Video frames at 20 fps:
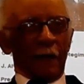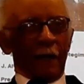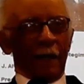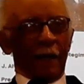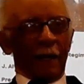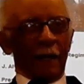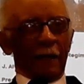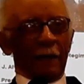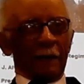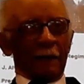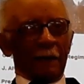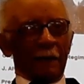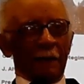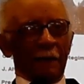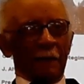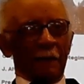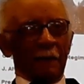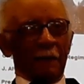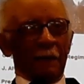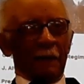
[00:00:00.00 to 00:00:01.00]
And
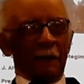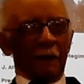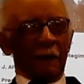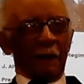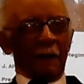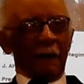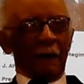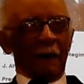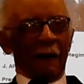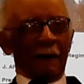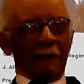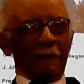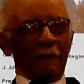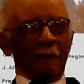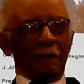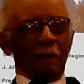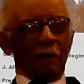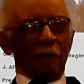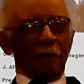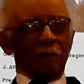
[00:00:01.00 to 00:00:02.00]
I
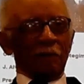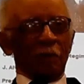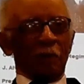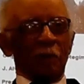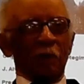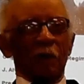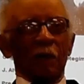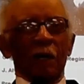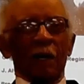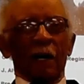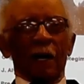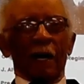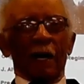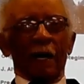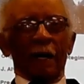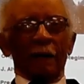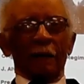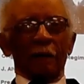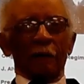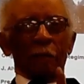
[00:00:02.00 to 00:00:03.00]
didn't know,
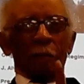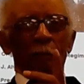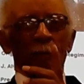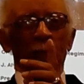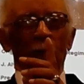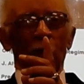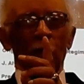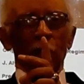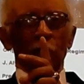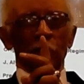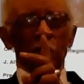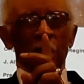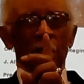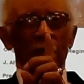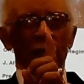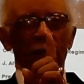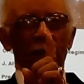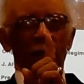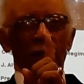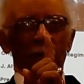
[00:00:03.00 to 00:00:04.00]
and the boat
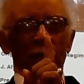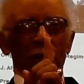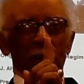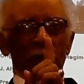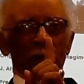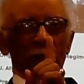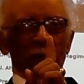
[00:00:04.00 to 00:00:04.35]
that my